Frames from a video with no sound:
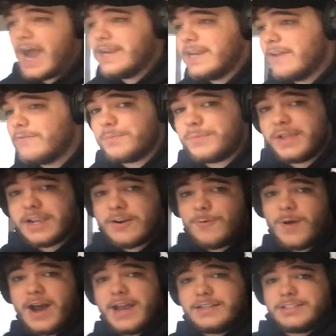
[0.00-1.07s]
I never play
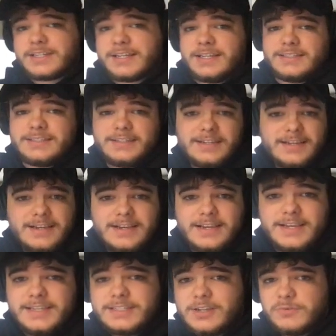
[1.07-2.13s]
Kawhi just because
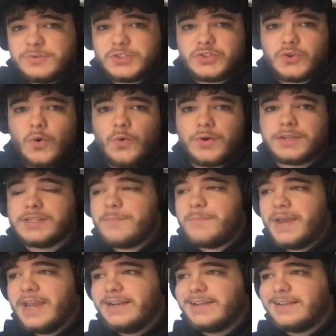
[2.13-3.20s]
he's so scoring
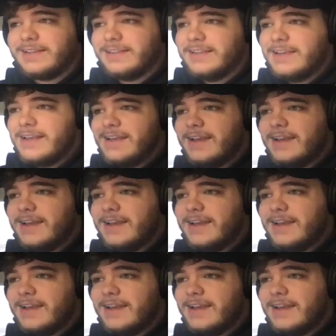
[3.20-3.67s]
dependent.